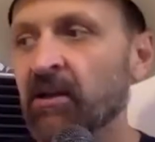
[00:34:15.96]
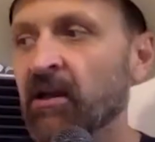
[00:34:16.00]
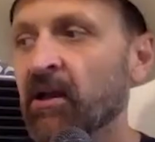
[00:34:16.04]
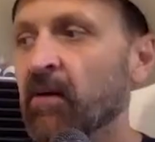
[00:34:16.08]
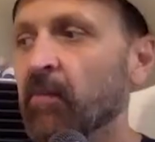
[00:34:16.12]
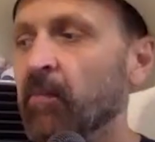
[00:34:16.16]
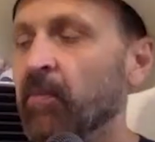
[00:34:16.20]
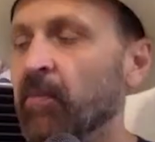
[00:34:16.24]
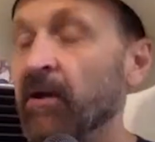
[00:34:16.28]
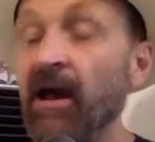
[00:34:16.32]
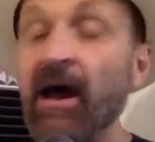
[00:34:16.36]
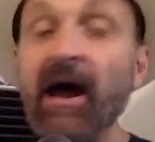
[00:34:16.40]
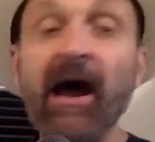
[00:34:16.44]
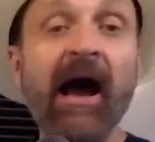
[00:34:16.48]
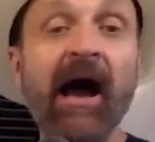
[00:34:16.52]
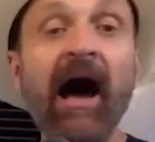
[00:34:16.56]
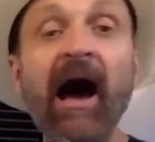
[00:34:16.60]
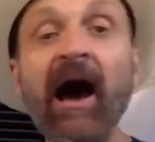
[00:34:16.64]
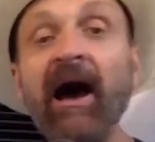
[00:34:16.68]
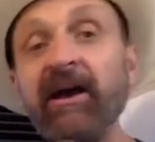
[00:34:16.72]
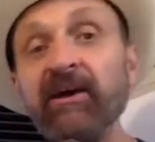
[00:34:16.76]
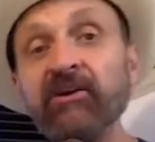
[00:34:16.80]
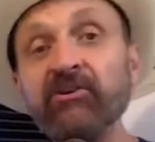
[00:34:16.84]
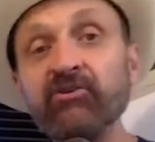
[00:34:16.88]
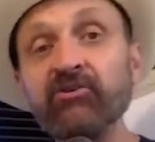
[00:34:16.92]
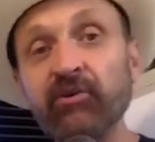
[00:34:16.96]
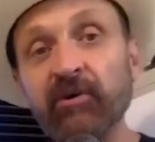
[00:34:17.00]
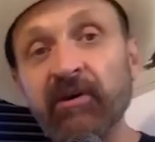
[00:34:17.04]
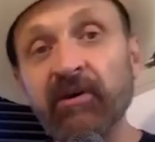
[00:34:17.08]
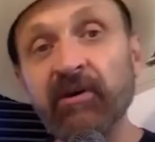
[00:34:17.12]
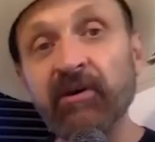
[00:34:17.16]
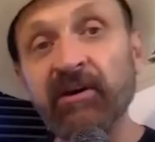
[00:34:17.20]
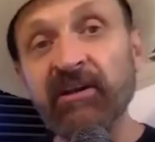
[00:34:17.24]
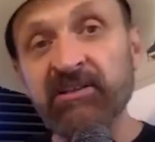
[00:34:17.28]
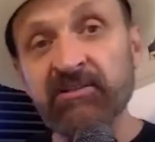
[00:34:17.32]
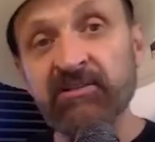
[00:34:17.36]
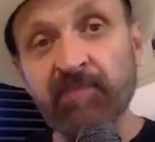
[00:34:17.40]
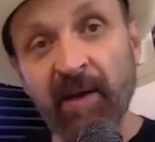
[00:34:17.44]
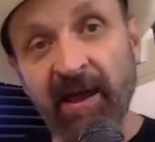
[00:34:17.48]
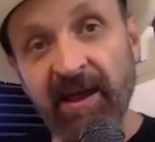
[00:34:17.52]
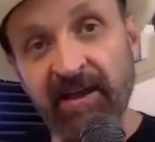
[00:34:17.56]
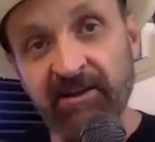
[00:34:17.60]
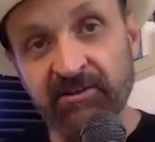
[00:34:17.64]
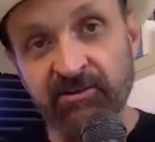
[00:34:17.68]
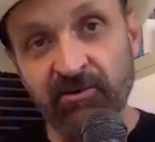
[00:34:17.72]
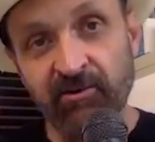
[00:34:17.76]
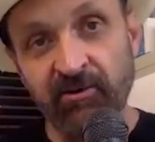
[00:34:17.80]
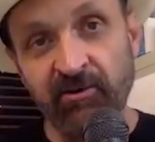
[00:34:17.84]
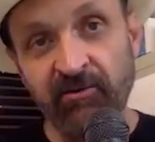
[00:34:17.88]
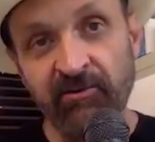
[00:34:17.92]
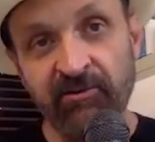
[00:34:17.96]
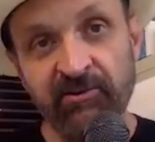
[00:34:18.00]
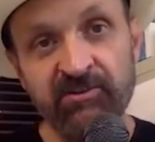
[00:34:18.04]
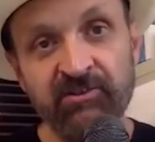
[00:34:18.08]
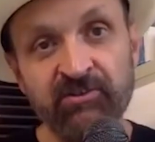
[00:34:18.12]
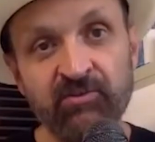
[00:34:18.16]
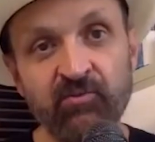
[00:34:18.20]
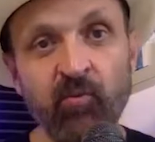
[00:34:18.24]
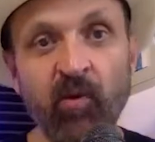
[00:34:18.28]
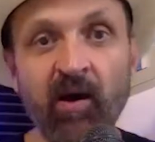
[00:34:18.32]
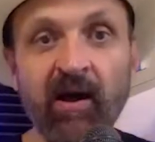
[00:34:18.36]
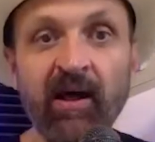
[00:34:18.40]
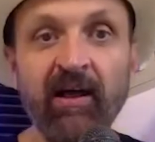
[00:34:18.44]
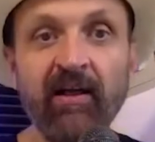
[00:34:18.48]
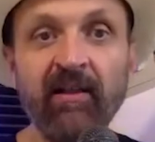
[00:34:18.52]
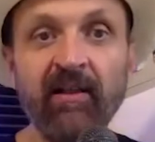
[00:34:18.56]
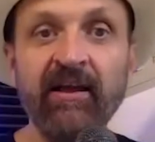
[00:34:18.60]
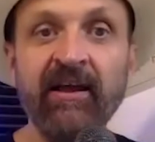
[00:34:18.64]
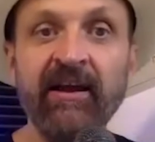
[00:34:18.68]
But I enjoyed his banter on this as well.